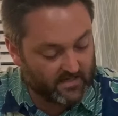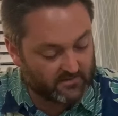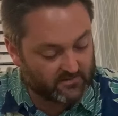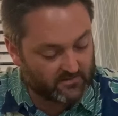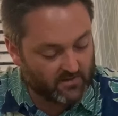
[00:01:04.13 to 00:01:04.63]

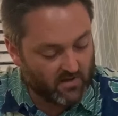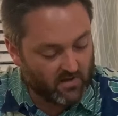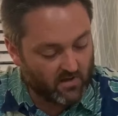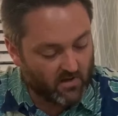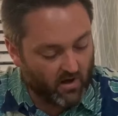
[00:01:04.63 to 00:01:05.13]
answered,
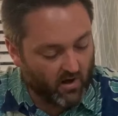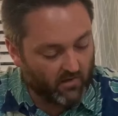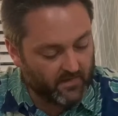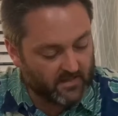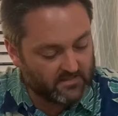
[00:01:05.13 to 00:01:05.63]

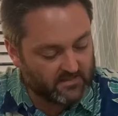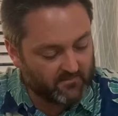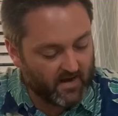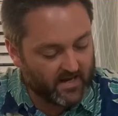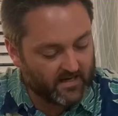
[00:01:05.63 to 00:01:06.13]
all that is in
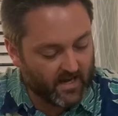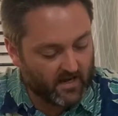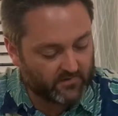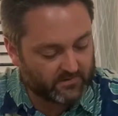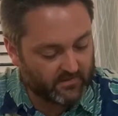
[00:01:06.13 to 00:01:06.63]
mine
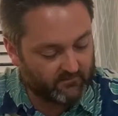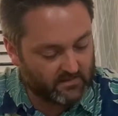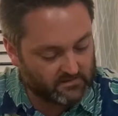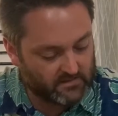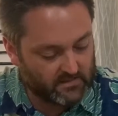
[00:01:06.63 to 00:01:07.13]
house have they
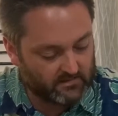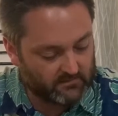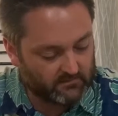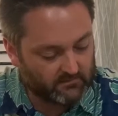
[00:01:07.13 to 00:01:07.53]
seen.